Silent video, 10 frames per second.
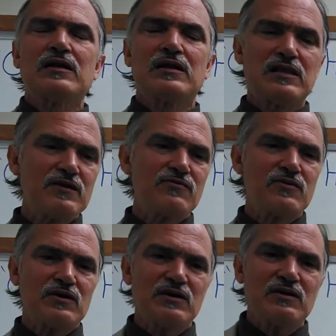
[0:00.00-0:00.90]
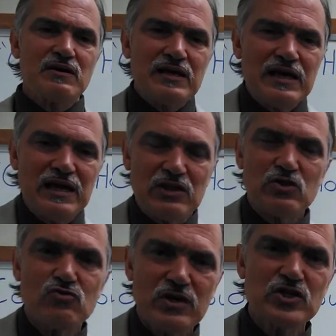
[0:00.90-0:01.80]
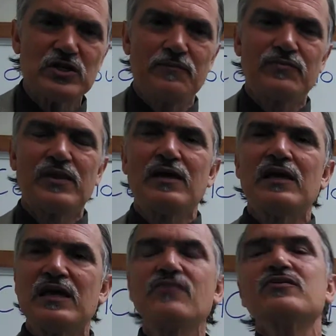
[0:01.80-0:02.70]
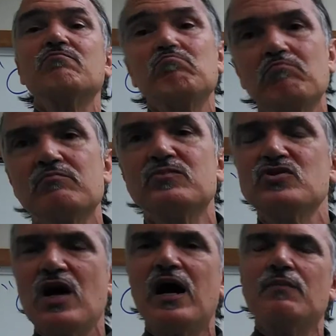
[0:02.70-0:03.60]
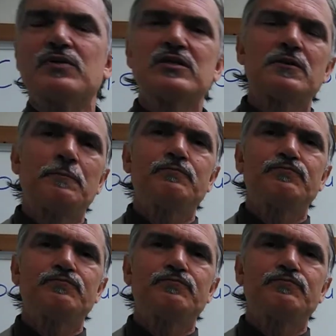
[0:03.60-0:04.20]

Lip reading: deliver instruction, even jobs,